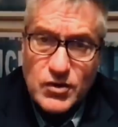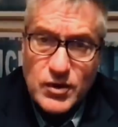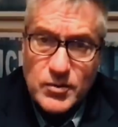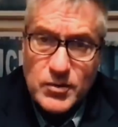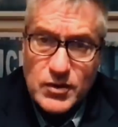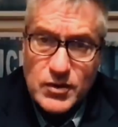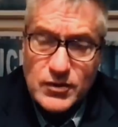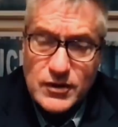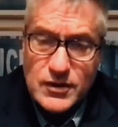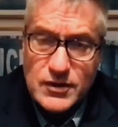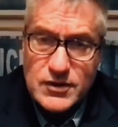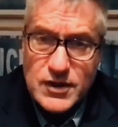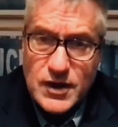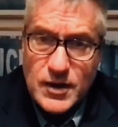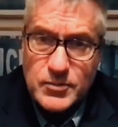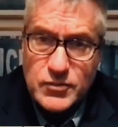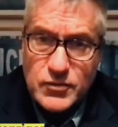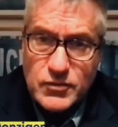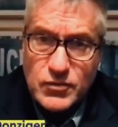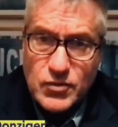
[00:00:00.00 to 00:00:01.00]
criminal
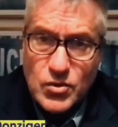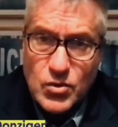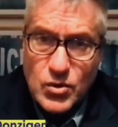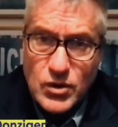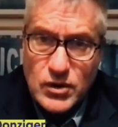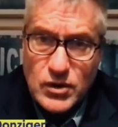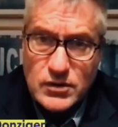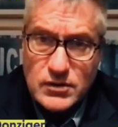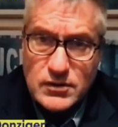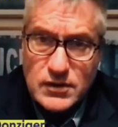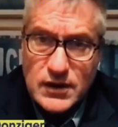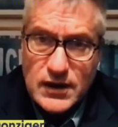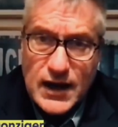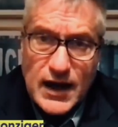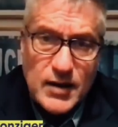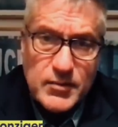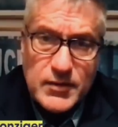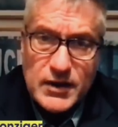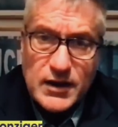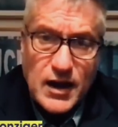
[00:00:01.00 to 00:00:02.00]
contempt of court and
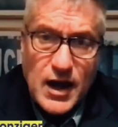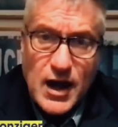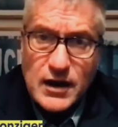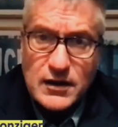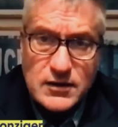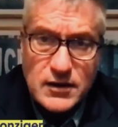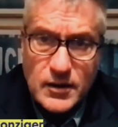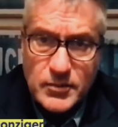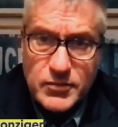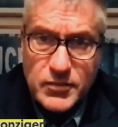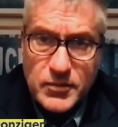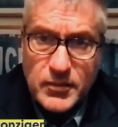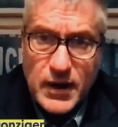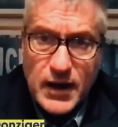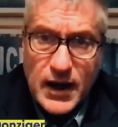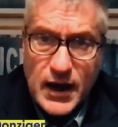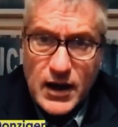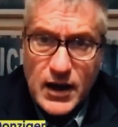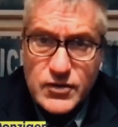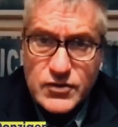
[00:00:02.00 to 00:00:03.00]
had me locked up in my
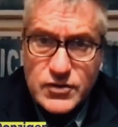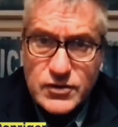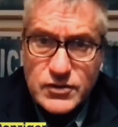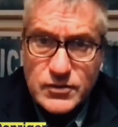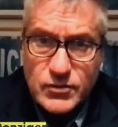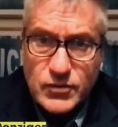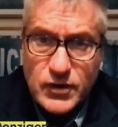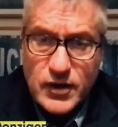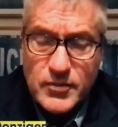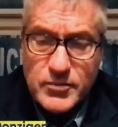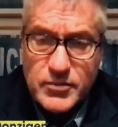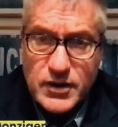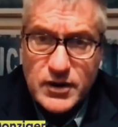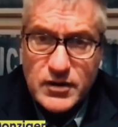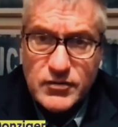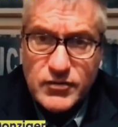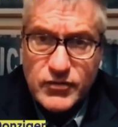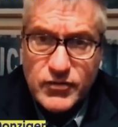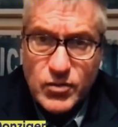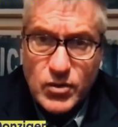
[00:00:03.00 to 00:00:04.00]
house where I've
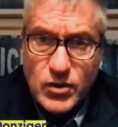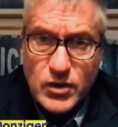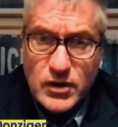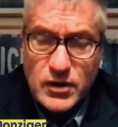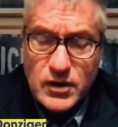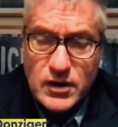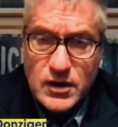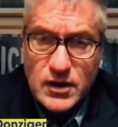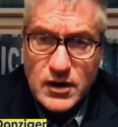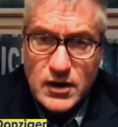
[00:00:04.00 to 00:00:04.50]
been for